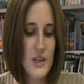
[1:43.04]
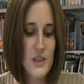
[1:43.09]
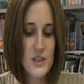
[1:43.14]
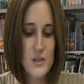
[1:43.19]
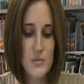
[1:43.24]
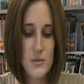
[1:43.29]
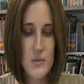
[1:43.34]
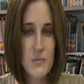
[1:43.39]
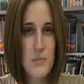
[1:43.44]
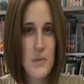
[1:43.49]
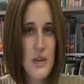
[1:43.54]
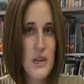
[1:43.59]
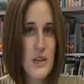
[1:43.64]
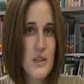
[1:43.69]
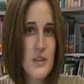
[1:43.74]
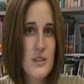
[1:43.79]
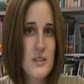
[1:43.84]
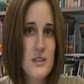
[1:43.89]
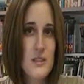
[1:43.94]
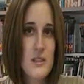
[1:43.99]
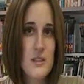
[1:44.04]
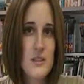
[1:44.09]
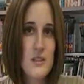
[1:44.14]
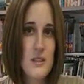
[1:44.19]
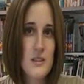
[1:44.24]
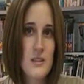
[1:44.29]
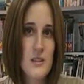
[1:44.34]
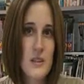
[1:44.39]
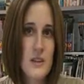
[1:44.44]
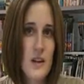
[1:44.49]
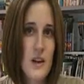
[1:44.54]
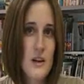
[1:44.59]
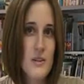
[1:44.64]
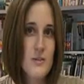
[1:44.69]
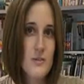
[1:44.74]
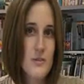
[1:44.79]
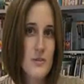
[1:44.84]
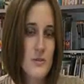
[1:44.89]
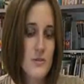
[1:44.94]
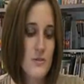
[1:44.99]
It's been banned,
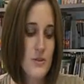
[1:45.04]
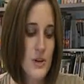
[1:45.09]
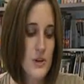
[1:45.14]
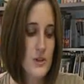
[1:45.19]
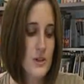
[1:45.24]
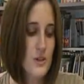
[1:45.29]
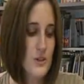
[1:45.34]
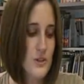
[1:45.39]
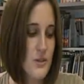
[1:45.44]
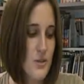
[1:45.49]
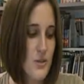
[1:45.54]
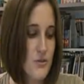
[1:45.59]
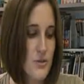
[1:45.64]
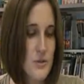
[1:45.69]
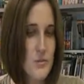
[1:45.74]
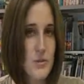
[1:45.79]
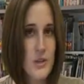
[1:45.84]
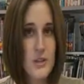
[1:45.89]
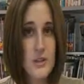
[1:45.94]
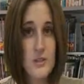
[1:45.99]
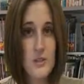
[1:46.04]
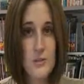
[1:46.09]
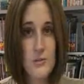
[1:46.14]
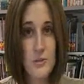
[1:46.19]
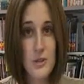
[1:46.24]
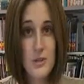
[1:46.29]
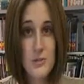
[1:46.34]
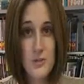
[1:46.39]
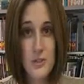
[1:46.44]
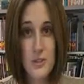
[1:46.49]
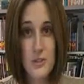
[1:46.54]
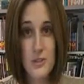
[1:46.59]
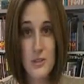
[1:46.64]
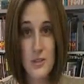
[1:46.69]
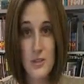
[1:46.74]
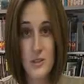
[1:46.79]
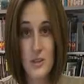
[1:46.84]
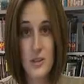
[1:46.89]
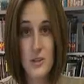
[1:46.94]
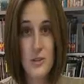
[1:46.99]
I found out, in 3 places. One
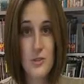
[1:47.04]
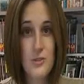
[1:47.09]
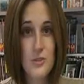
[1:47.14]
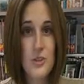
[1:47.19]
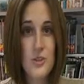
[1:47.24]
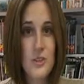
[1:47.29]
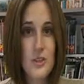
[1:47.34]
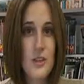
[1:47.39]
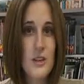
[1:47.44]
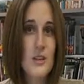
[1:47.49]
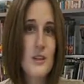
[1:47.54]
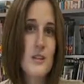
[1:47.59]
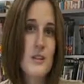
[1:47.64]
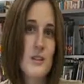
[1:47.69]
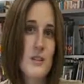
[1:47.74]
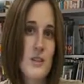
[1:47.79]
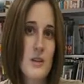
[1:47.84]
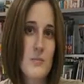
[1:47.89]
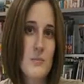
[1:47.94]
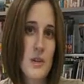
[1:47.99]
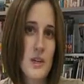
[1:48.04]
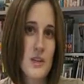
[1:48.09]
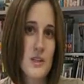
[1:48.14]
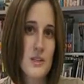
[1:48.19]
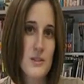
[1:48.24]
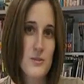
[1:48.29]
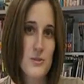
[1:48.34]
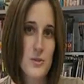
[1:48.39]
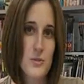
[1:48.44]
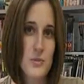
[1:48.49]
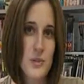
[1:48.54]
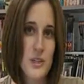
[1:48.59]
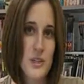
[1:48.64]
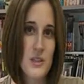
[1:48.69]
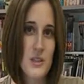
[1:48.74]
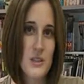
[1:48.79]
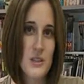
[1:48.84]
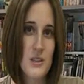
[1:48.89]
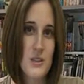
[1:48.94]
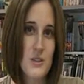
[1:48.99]
was in Australia. They banned it for
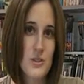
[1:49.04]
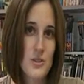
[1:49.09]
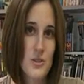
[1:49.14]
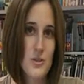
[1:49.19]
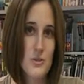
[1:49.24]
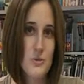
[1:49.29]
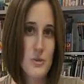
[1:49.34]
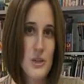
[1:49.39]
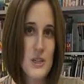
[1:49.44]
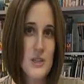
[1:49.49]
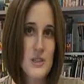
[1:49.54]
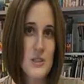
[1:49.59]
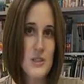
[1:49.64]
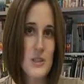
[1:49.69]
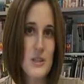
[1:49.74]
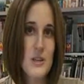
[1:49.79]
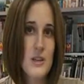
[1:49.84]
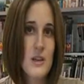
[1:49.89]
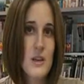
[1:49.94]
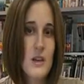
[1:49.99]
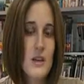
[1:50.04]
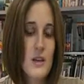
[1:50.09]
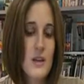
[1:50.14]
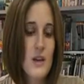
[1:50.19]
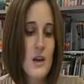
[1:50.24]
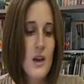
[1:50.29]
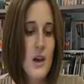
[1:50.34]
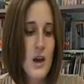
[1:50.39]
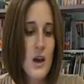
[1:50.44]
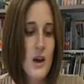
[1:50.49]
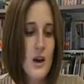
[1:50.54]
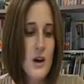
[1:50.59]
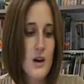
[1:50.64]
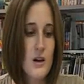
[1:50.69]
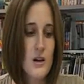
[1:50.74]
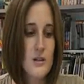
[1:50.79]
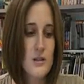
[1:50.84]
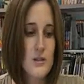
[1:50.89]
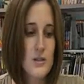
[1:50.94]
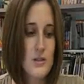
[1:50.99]
being too racy.
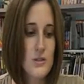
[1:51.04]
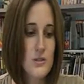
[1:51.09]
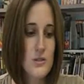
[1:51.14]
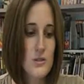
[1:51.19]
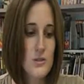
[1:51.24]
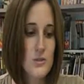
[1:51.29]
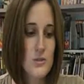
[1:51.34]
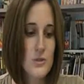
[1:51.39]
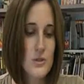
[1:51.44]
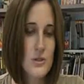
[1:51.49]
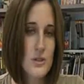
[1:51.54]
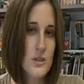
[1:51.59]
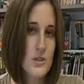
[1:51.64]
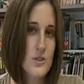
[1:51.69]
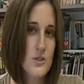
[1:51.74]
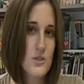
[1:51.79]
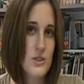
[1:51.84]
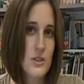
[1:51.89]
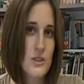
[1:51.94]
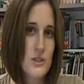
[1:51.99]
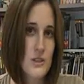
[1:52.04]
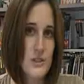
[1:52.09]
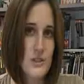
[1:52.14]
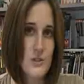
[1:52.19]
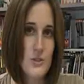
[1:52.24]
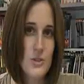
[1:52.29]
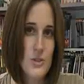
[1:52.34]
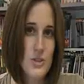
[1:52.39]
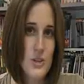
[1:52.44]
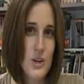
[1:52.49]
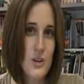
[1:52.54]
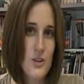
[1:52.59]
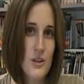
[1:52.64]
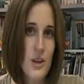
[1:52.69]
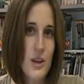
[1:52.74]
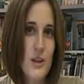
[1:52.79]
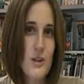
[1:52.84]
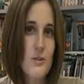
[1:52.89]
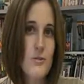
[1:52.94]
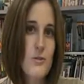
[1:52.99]
A school district in Orange
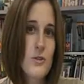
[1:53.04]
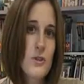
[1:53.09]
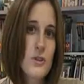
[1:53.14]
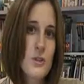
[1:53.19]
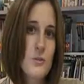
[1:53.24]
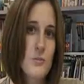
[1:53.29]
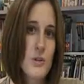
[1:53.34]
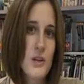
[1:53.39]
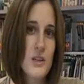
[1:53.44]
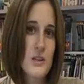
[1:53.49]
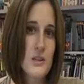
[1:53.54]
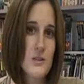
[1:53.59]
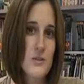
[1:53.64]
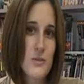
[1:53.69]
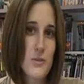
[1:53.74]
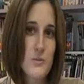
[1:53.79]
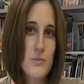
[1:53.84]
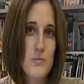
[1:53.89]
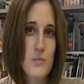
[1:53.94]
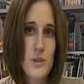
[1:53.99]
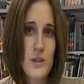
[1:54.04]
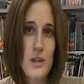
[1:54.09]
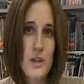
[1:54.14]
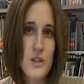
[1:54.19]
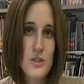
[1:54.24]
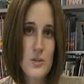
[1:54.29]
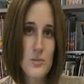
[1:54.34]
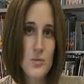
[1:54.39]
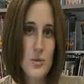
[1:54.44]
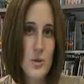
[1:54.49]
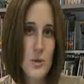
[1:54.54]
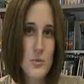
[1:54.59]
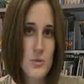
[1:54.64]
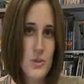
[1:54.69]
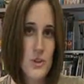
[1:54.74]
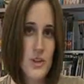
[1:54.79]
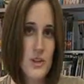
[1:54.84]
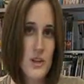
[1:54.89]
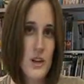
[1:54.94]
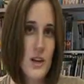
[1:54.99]
County, California banned it for
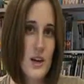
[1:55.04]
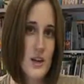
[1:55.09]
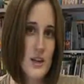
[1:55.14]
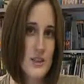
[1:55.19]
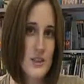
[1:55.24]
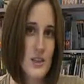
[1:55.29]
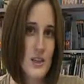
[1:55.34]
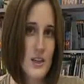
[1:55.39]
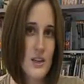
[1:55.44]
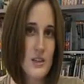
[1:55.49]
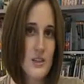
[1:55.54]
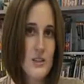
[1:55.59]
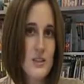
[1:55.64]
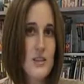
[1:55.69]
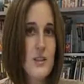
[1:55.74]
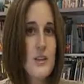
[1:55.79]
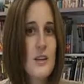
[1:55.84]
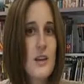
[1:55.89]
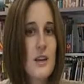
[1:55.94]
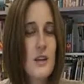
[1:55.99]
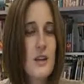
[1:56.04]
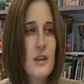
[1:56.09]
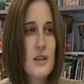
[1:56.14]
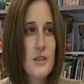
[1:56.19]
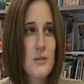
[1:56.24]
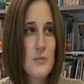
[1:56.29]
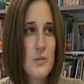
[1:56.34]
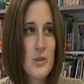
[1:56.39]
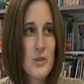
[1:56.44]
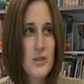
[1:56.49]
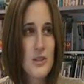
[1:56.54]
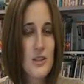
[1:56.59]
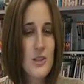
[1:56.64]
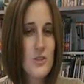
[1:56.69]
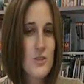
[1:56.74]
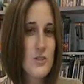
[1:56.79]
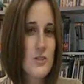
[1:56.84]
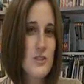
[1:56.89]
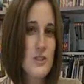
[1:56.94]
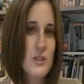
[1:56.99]
age-appropriate content. And the most
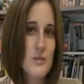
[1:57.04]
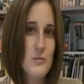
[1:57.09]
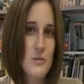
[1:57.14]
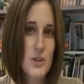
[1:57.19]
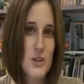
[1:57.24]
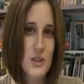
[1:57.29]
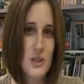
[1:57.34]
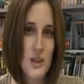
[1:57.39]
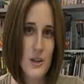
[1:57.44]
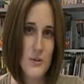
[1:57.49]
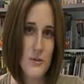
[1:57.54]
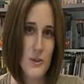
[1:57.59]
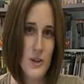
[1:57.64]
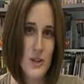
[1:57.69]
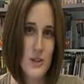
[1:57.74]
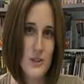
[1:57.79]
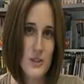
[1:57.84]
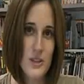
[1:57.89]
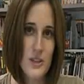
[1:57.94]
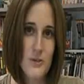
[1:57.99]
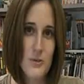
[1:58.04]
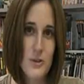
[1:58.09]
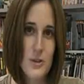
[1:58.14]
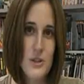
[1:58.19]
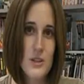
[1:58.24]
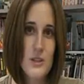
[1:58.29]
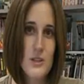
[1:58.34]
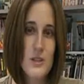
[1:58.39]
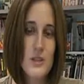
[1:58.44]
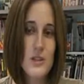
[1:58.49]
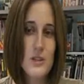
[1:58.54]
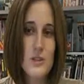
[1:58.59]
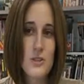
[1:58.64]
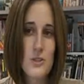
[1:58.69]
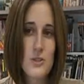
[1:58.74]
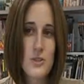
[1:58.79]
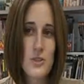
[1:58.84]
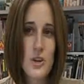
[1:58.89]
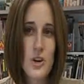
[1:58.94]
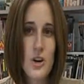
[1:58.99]
interesting one I found was
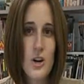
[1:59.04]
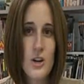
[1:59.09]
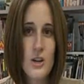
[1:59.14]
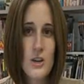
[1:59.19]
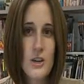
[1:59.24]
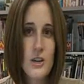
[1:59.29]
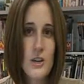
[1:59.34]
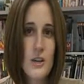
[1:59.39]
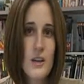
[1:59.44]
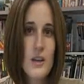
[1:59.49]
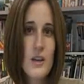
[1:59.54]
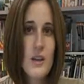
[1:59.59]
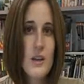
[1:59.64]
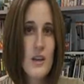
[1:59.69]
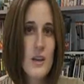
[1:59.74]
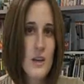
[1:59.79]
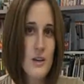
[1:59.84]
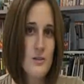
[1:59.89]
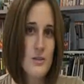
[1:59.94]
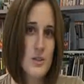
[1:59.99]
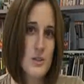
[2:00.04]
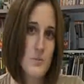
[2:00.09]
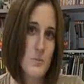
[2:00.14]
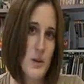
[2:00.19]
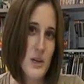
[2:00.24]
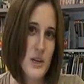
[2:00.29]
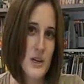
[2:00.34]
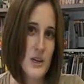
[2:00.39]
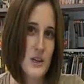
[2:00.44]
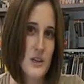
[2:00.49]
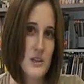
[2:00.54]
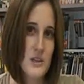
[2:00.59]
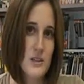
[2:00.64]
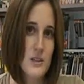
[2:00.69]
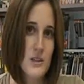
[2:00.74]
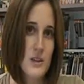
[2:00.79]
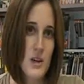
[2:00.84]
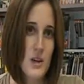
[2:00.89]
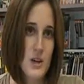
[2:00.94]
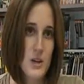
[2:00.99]
in Utah. It was banned
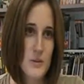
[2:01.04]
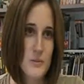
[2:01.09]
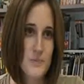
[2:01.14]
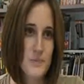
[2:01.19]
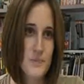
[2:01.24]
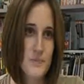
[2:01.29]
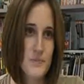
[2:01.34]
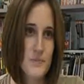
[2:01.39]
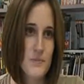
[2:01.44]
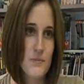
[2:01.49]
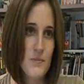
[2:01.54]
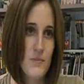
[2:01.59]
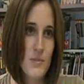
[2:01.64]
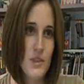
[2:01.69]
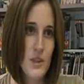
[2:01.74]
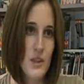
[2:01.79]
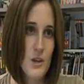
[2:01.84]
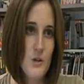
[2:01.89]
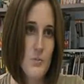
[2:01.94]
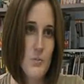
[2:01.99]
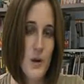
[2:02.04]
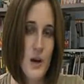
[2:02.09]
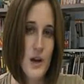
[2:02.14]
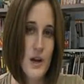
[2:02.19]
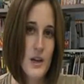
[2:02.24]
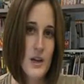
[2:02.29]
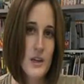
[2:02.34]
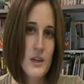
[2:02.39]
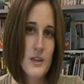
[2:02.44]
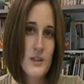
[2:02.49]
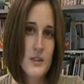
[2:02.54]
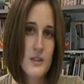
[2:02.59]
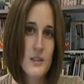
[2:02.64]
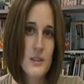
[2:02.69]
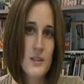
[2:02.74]
by